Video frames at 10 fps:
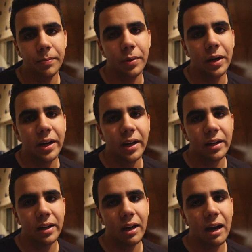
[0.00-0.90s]
but
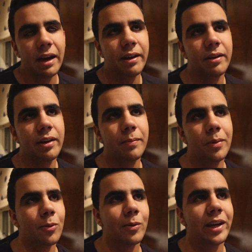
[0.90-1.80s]
it'd
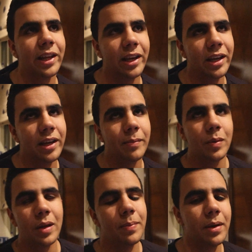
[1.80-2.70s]

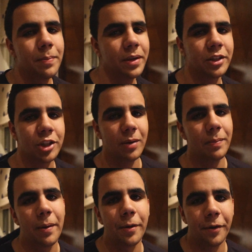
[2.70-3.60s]
be a big jump.
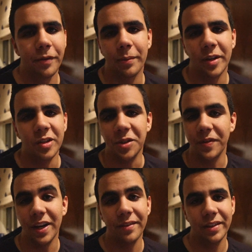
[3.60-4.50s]
I don't know if I'm a huge
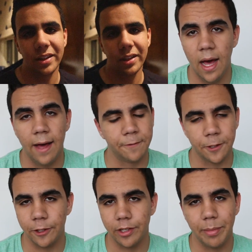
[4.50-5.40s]
fan of it. After
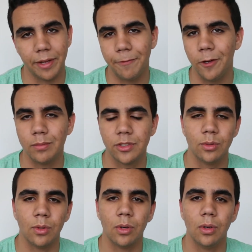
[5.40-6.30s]
going to Met Film
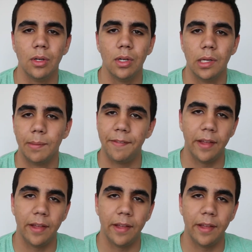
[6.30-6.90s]
School, my